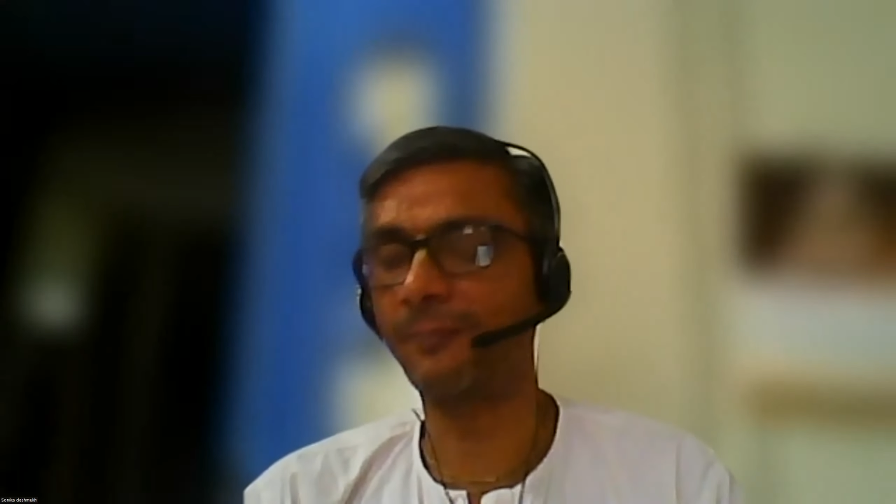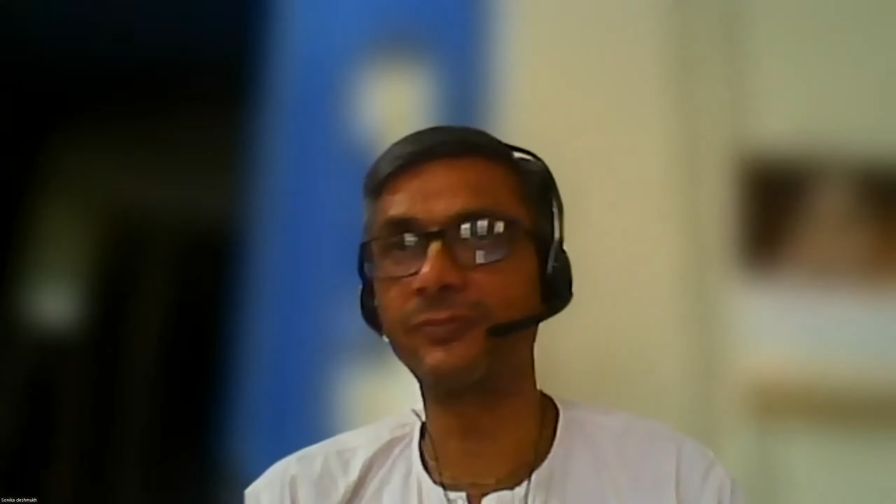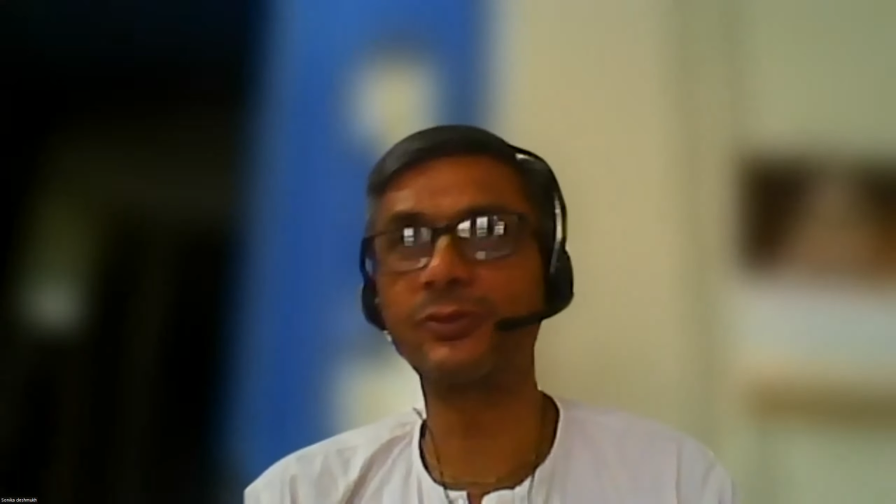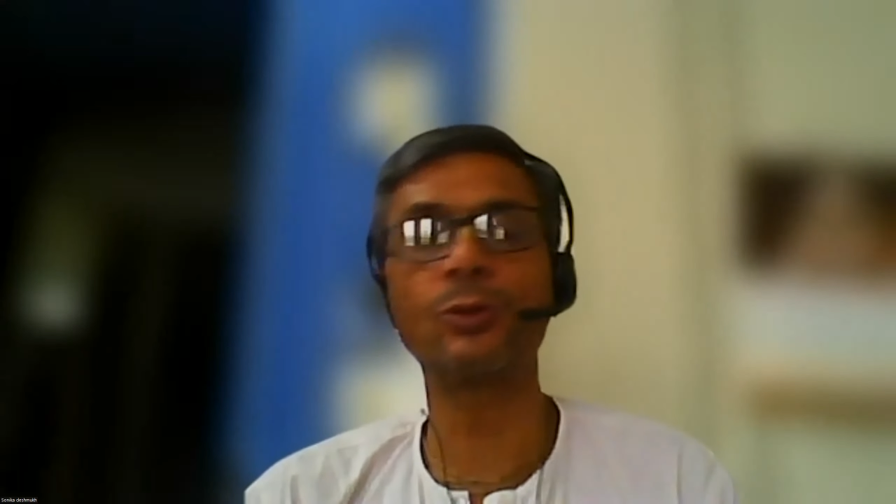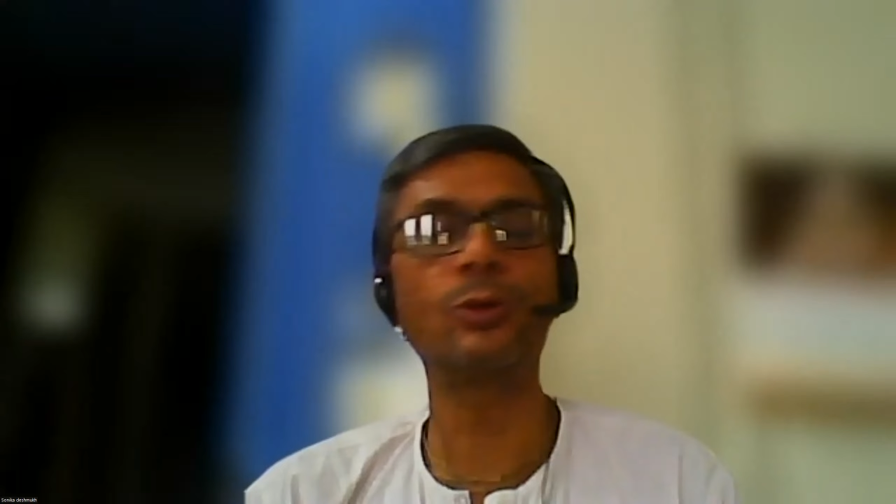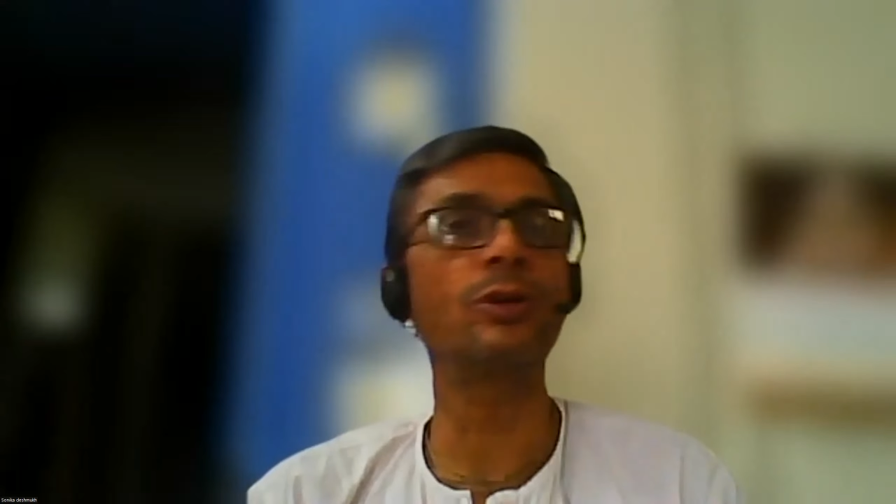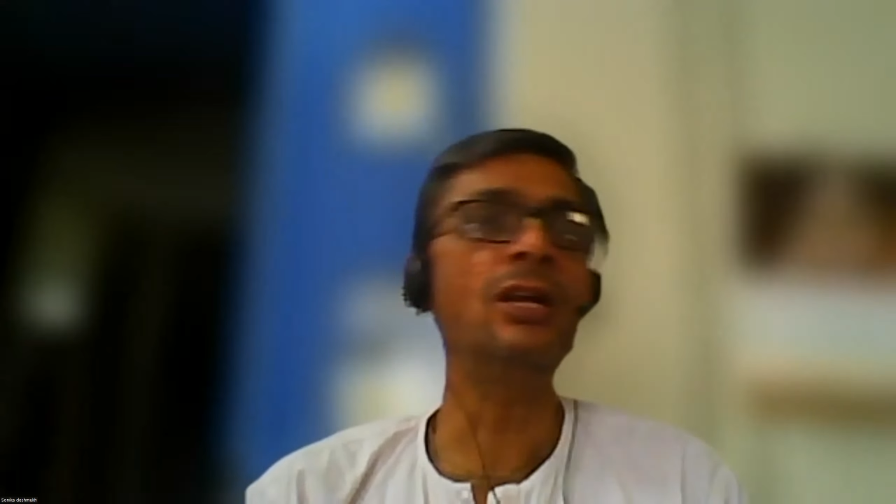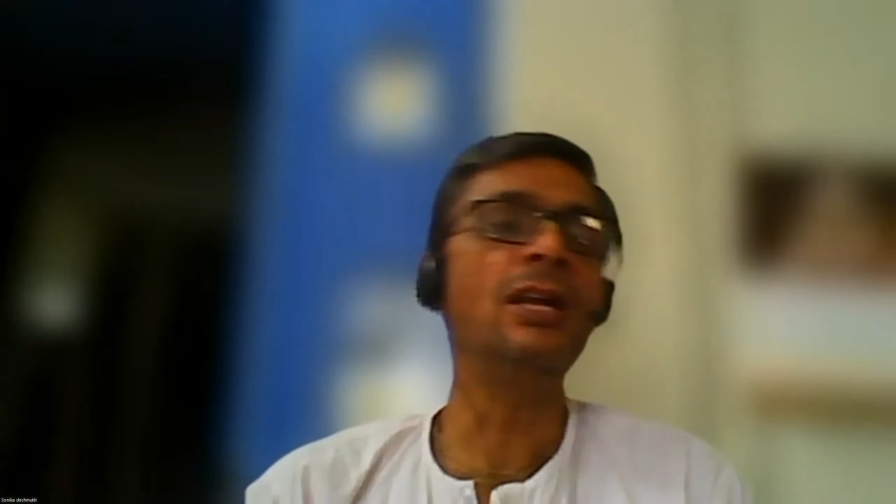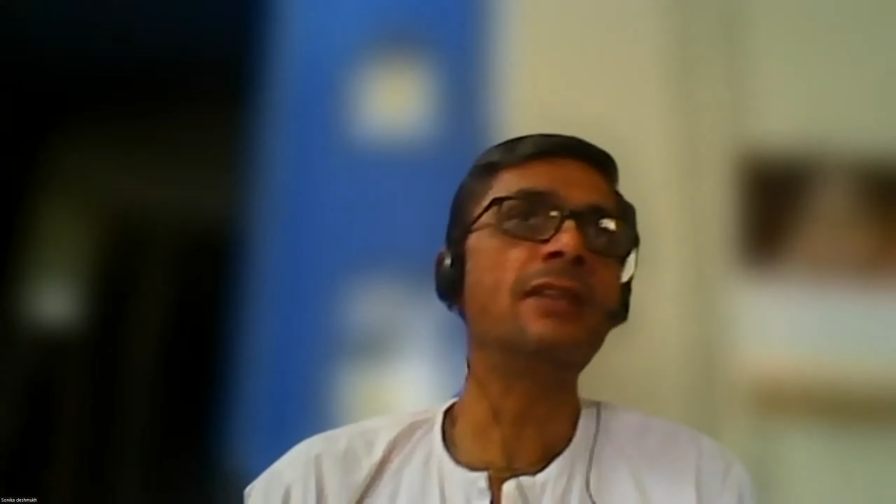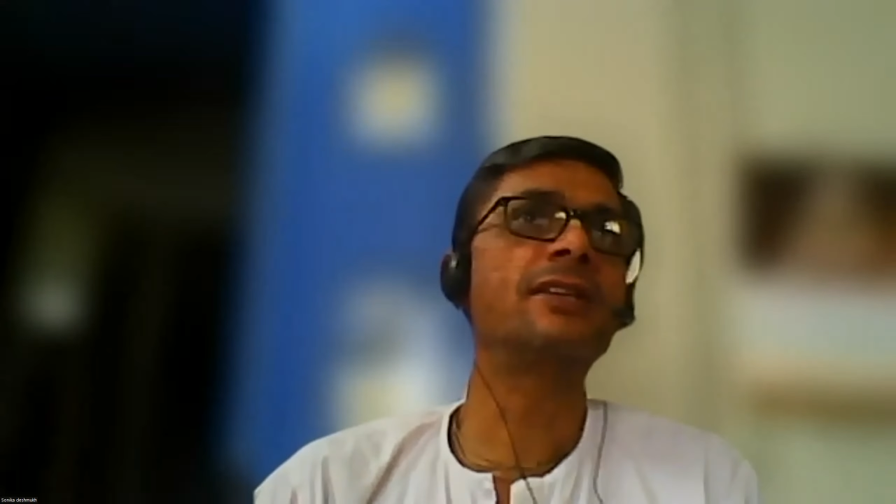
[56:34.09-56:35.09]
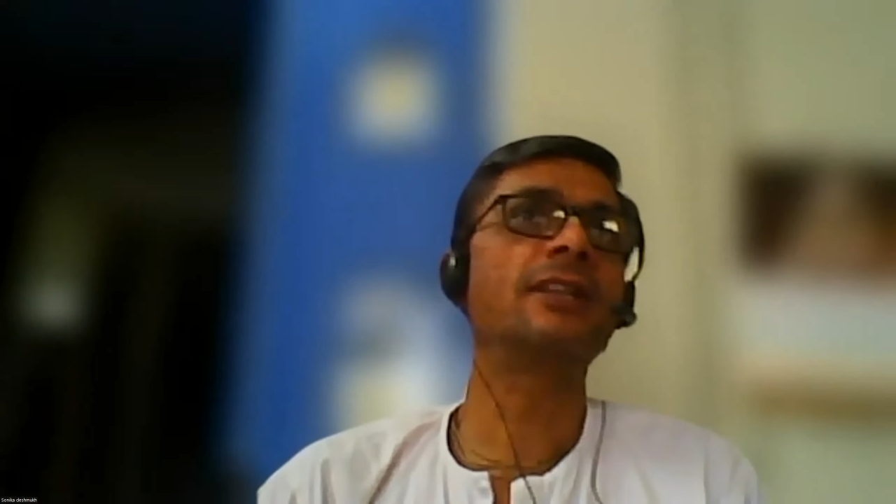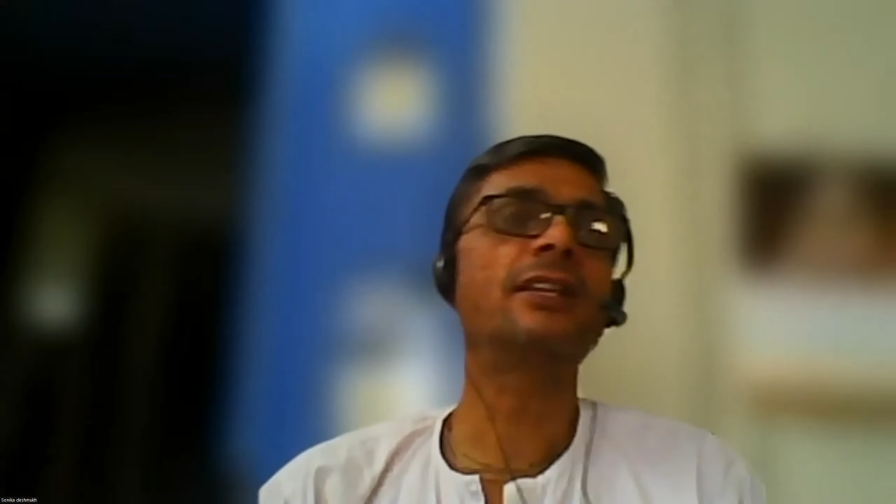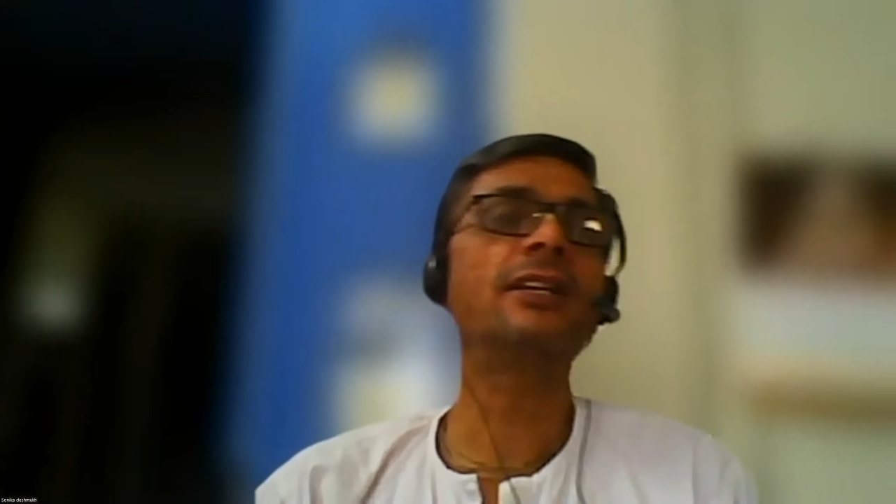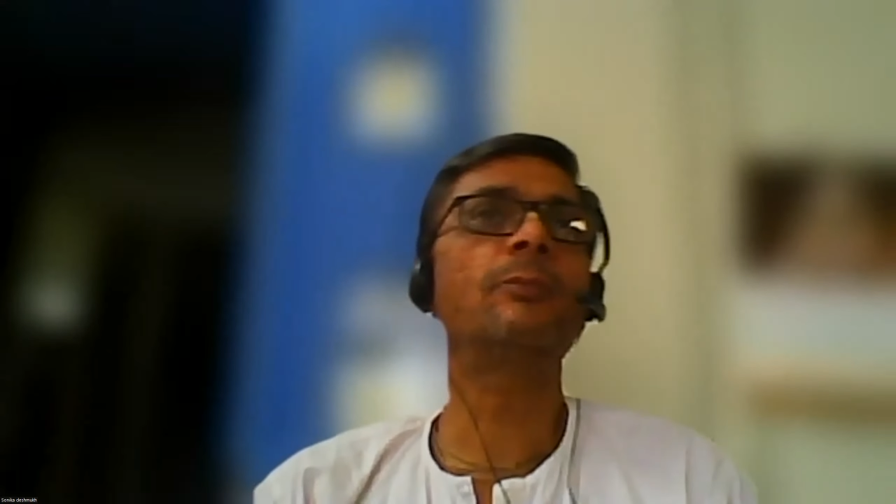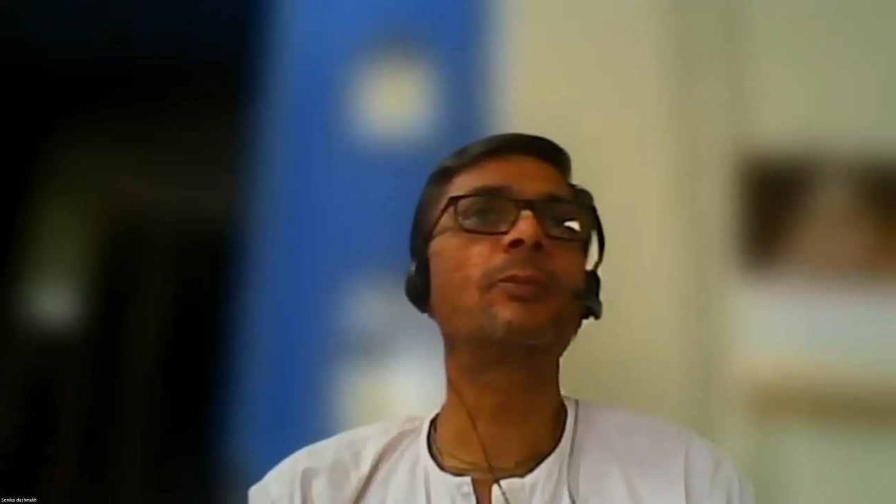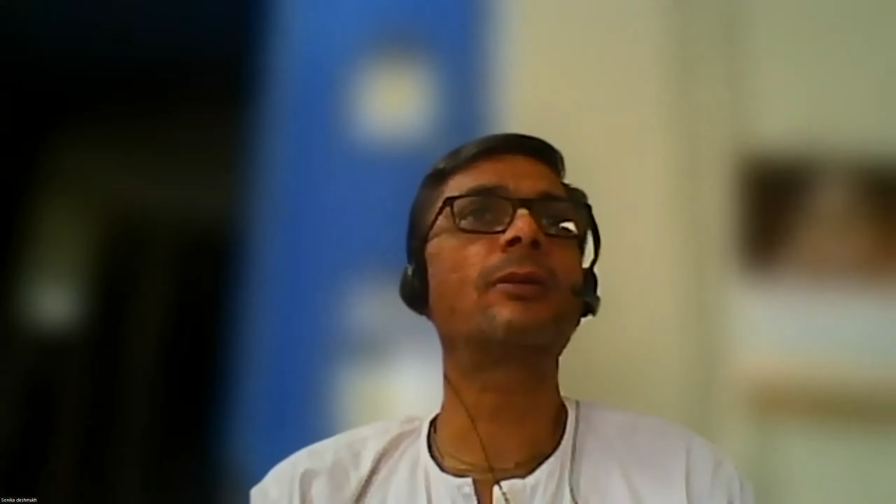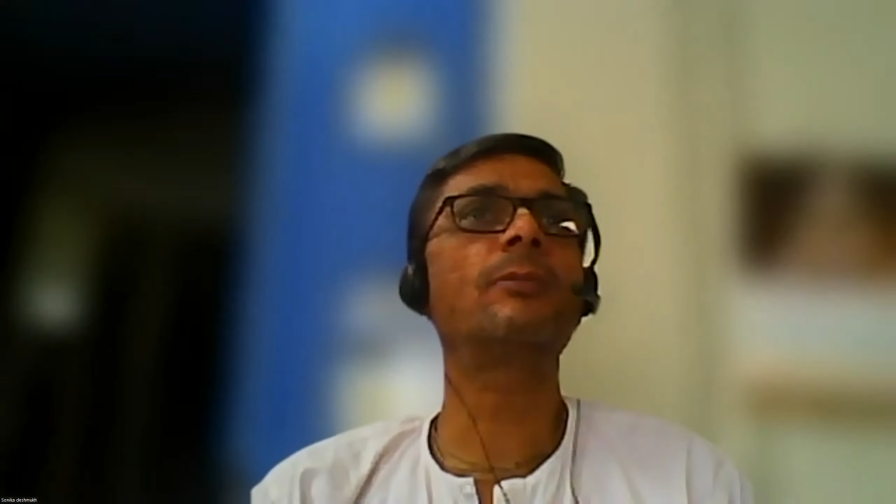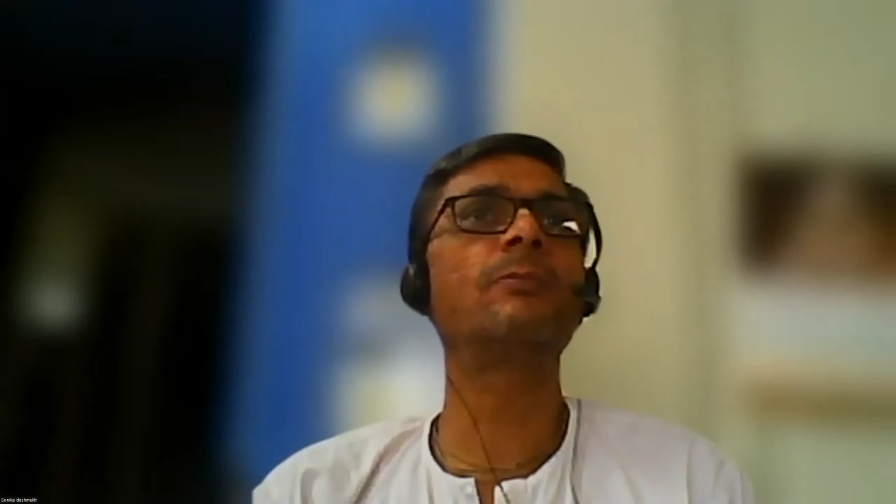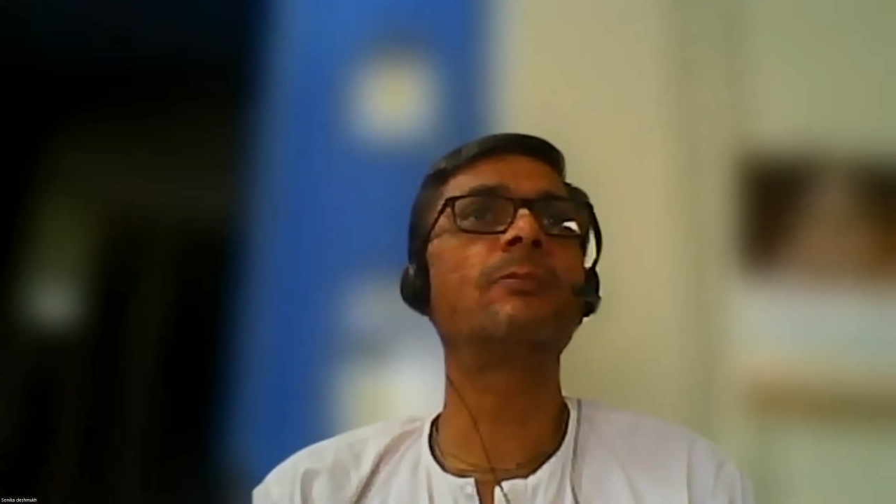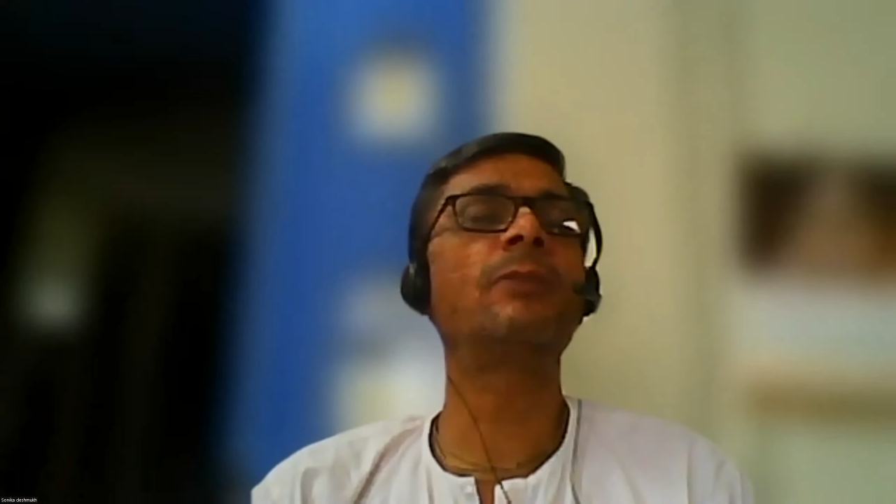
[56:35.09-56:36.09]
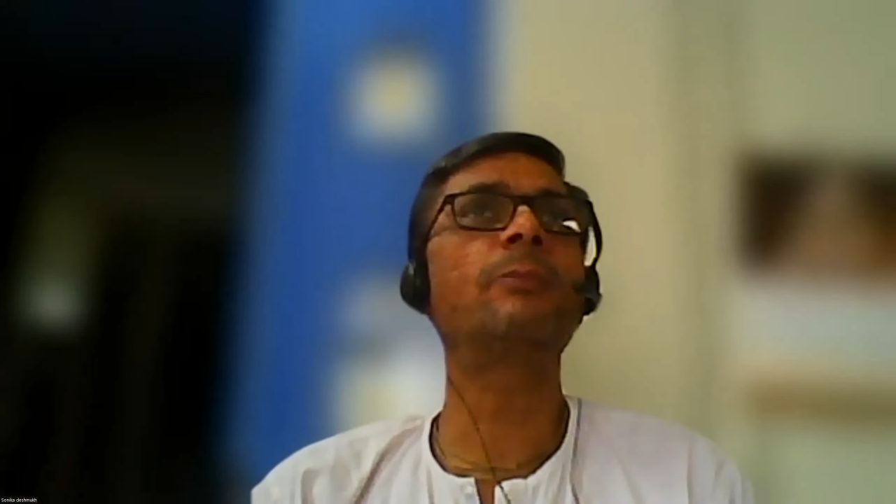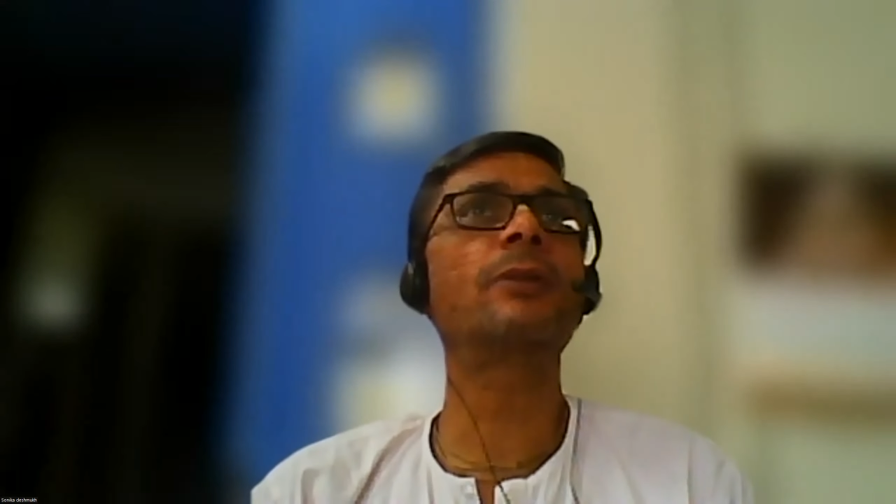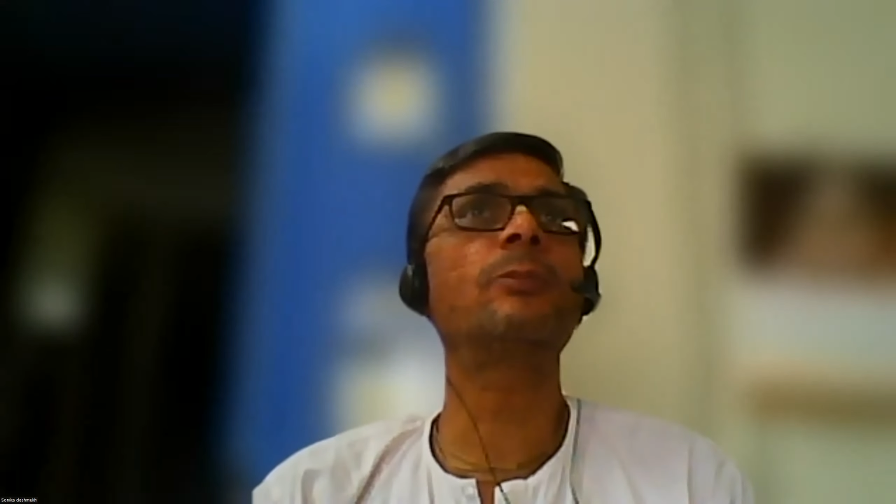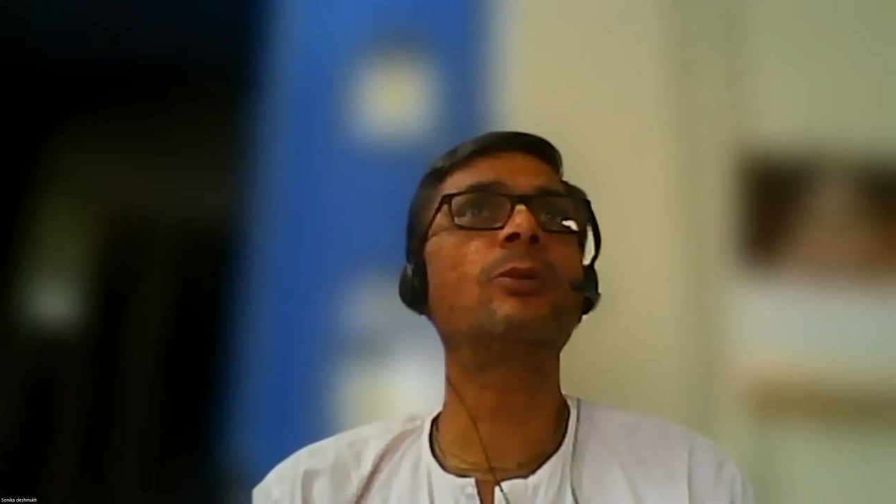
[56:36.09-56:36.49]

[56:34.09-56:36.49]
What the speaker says: So Chaitanya Mahaprabhu